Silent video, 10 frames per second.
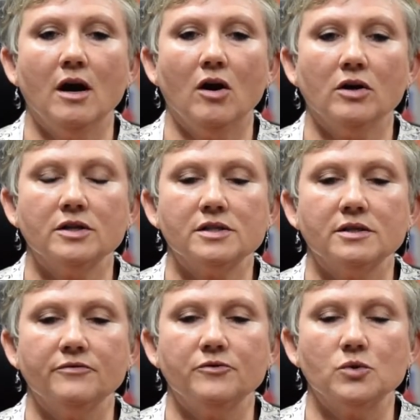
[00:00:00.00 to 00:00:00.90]
August
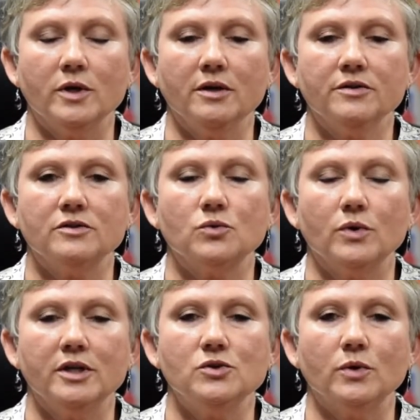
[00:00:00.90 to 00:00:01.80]
the 12th,
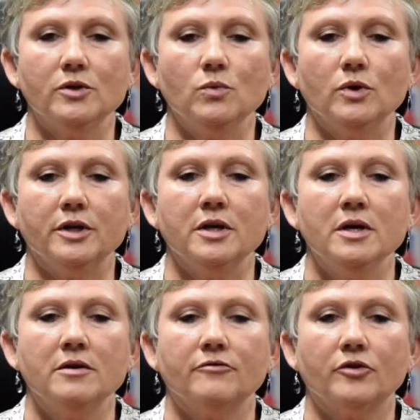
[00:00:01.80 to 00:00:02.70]
2021
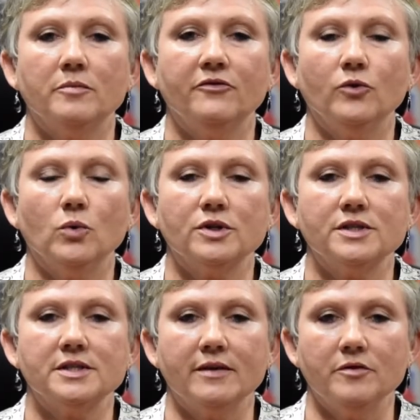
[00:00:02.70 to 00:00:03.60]
from 4 to
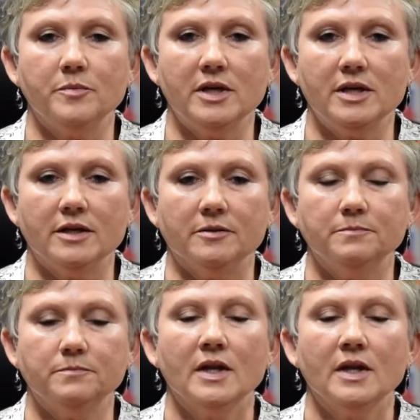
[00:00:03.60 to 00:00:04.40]
7 p.m.